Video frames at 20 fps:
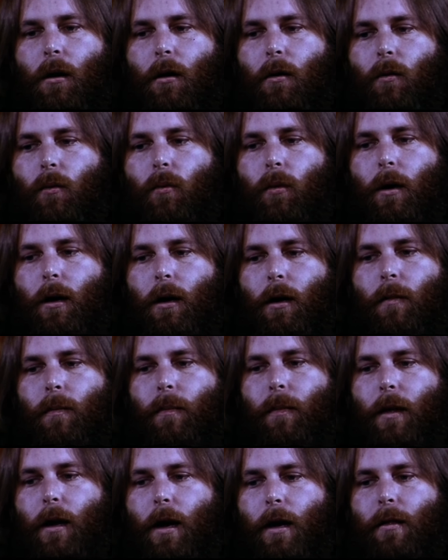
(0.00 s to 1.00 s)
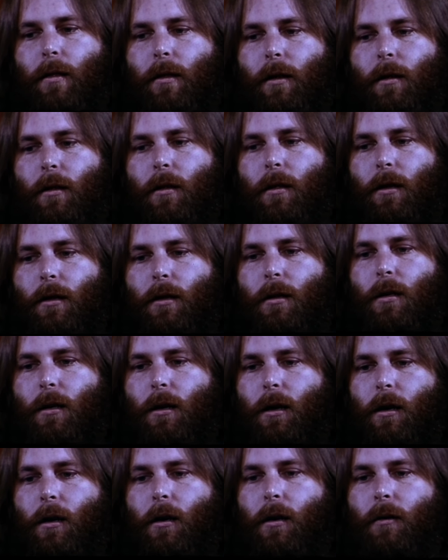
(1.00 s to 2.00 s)
Well, I think that
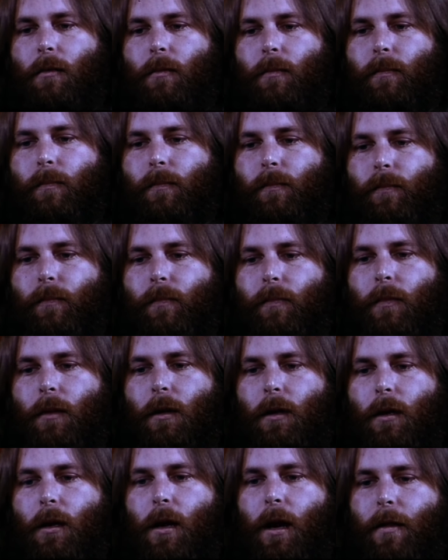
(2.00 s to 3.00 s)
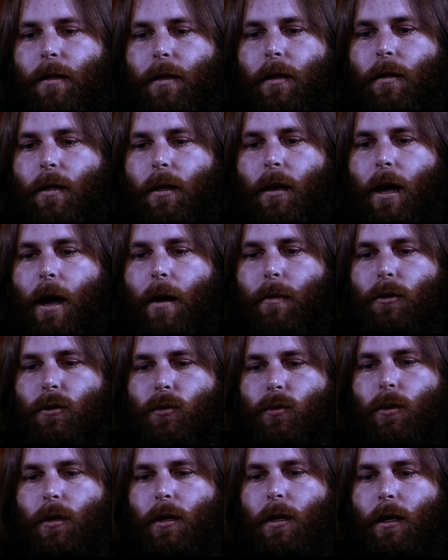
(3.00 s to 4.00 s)
uh, I think that I was
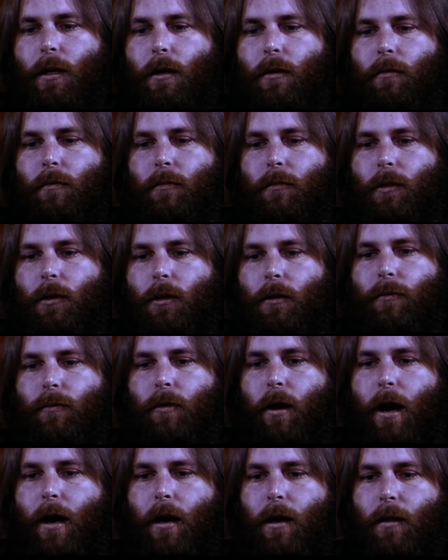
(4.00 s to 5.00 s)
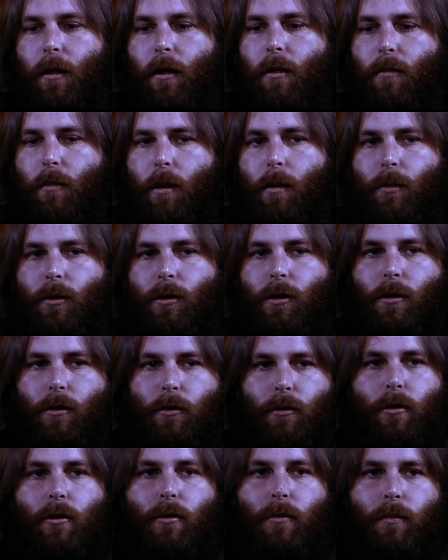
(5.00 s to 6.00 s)
really, you know, frightening the other members of the
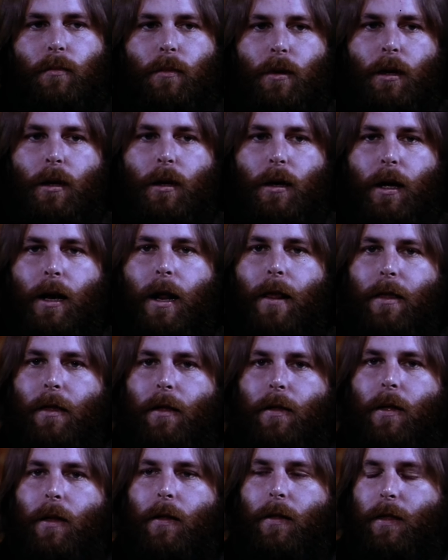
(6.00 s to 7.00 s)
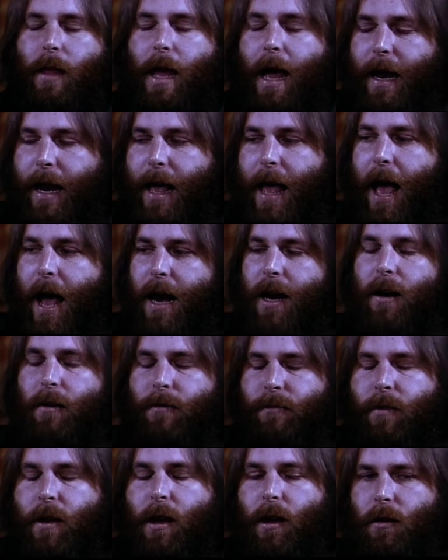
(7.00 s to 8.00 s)
group, and I think that that you were, so had you were
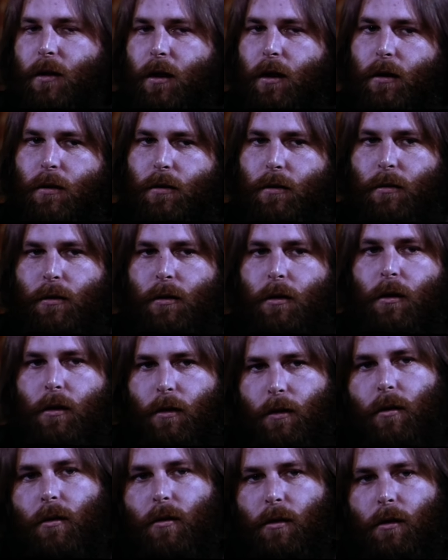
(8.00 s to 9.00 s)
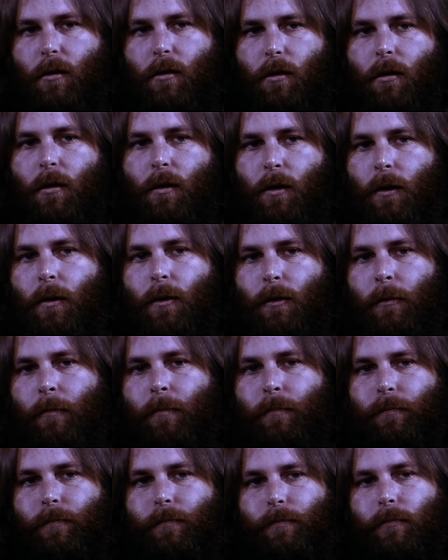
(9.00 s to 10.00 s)
frightening them. Uh huh.
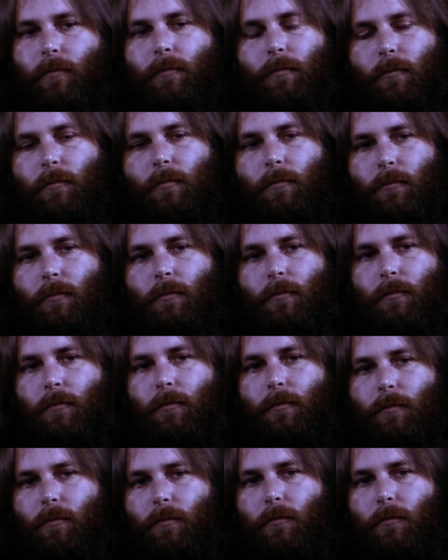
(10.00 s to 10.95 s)
What evidence do you have of that? I